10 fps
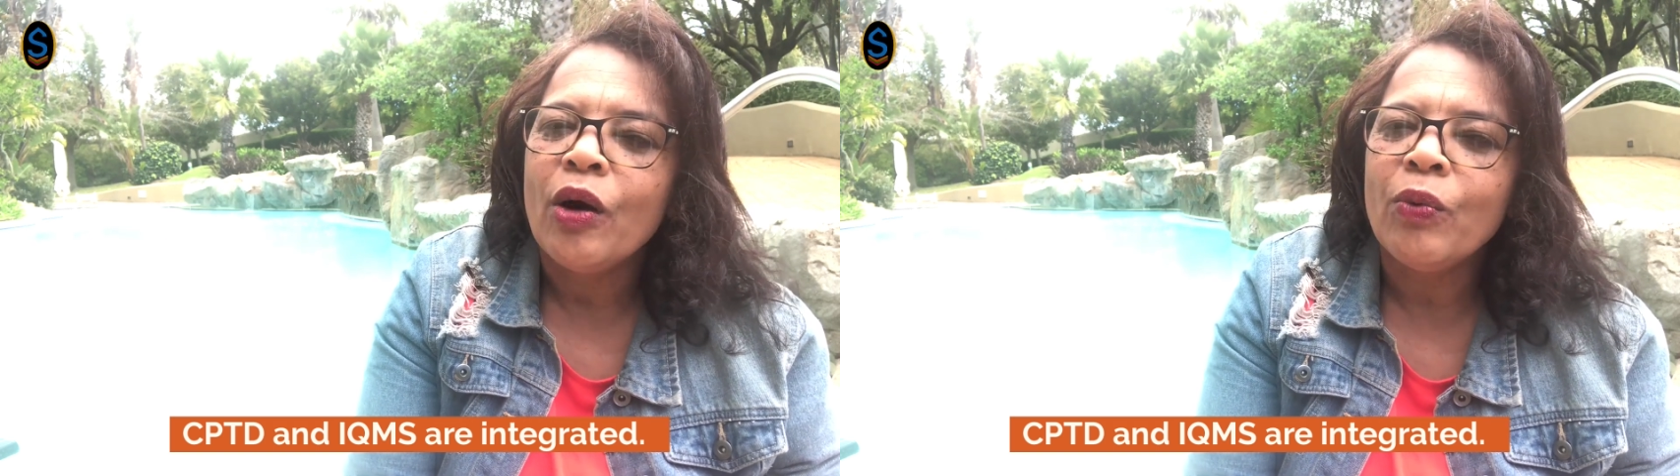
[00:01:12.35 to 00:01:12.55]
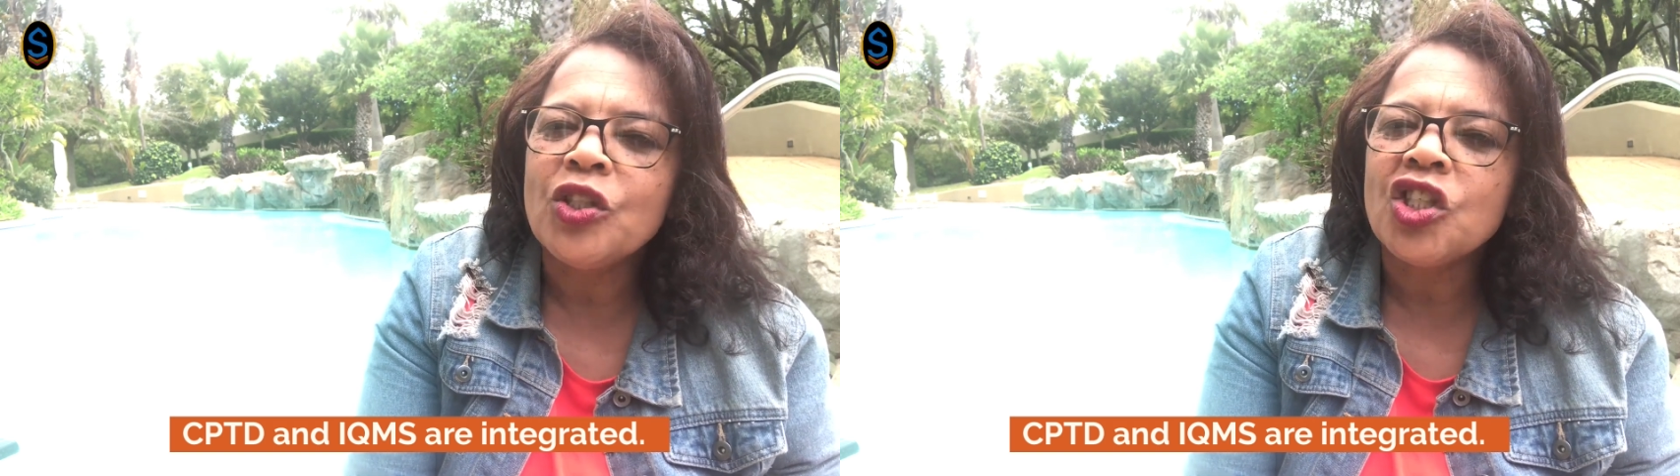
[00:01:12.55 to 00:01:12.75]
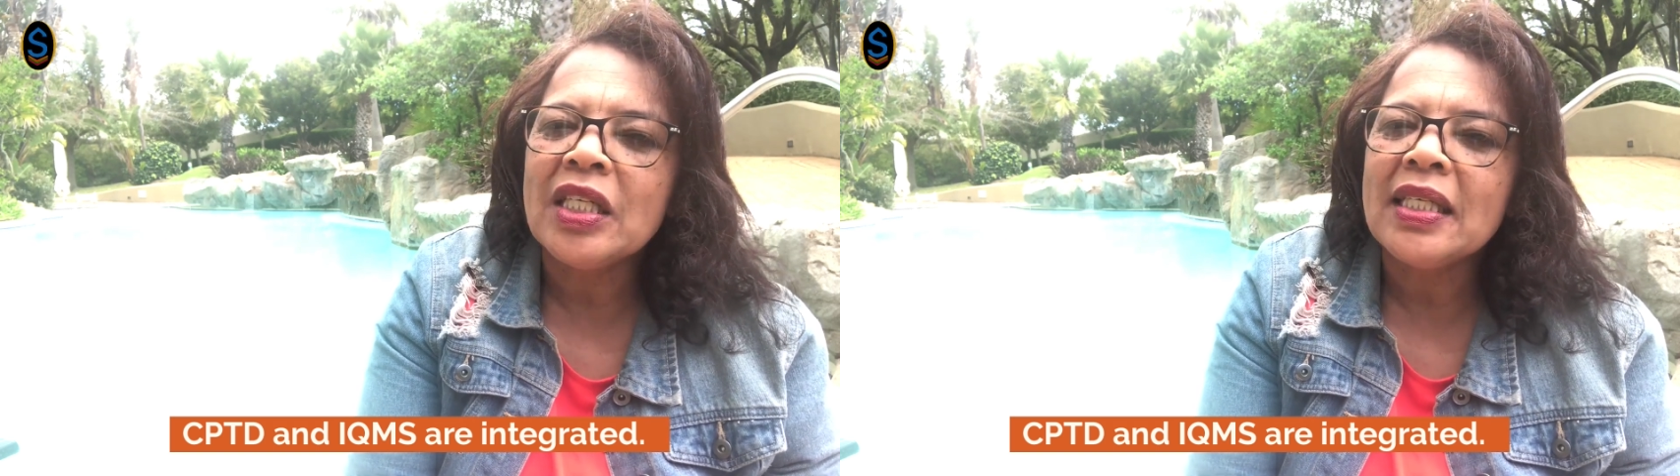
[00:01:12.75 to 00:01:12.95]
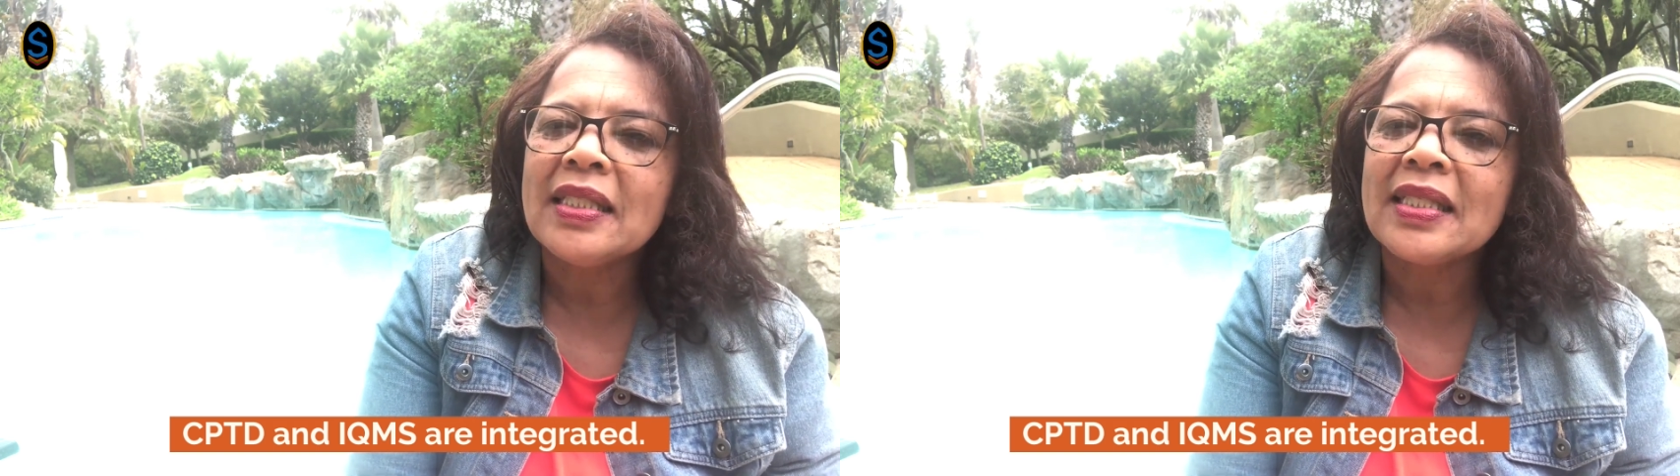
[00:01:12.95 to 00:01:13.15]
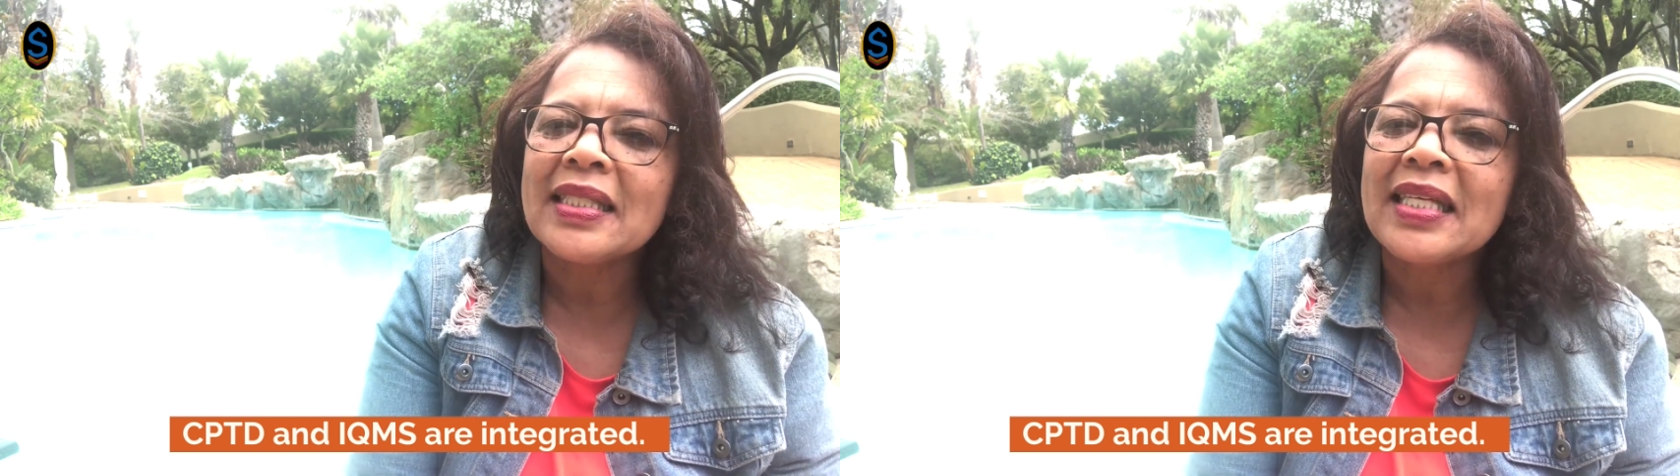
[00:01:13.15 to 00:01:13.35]
which
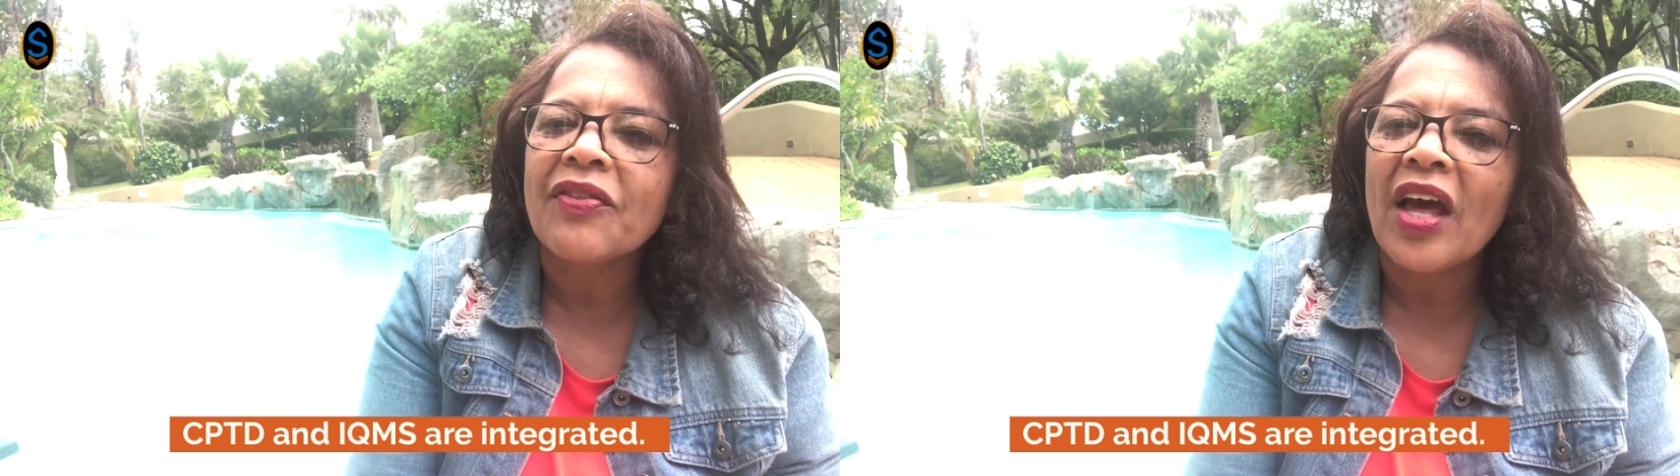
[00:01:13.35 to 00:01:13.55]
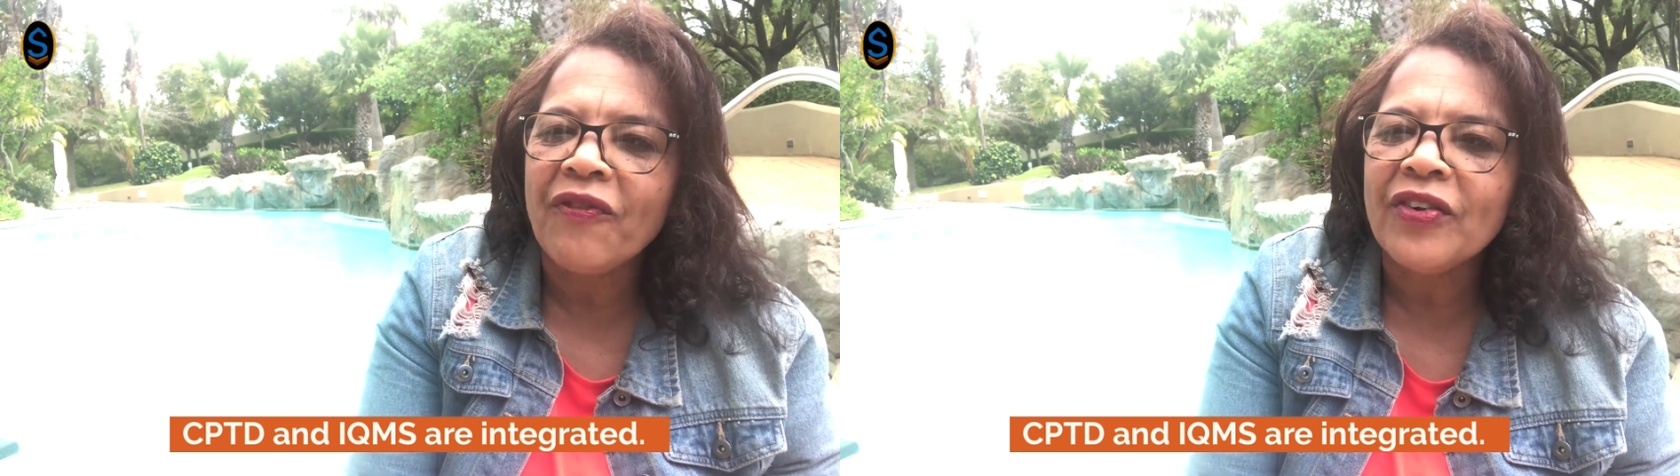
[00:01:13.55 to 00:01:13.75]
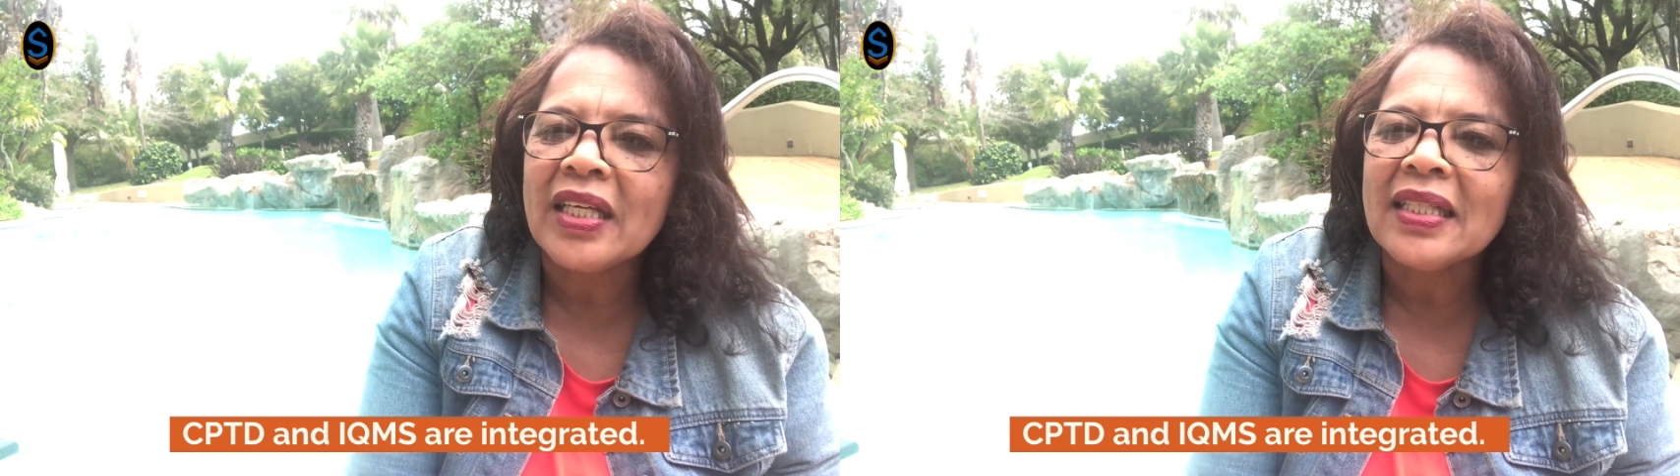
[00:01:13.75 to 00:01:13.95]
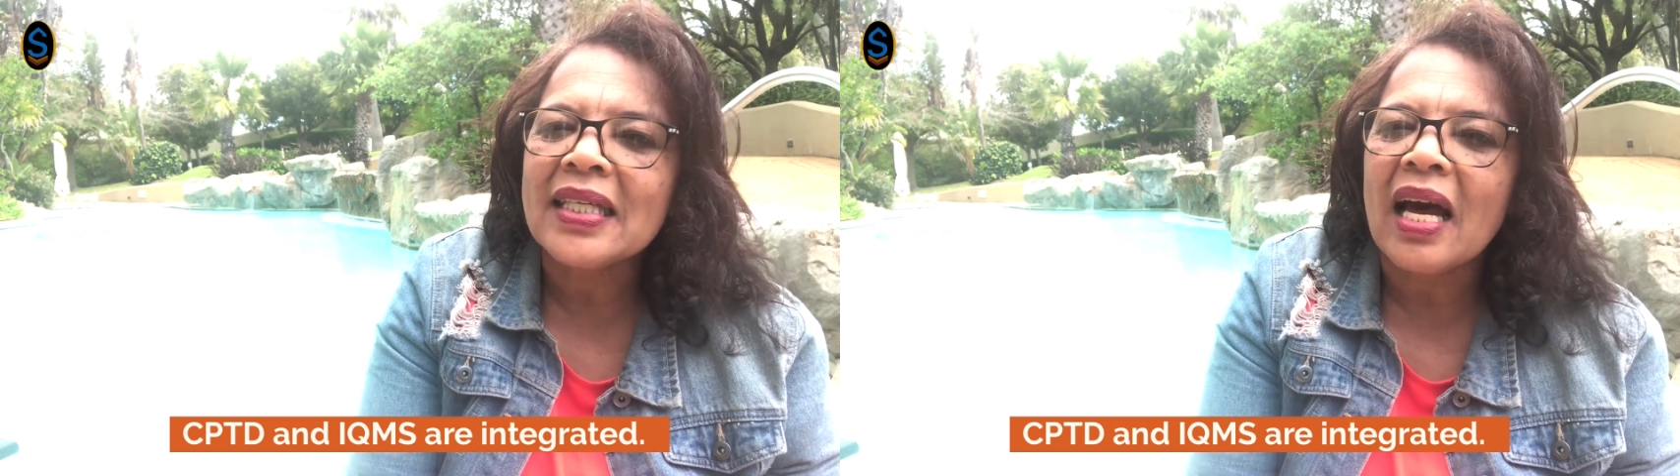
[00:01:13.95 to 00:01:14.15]
is the South African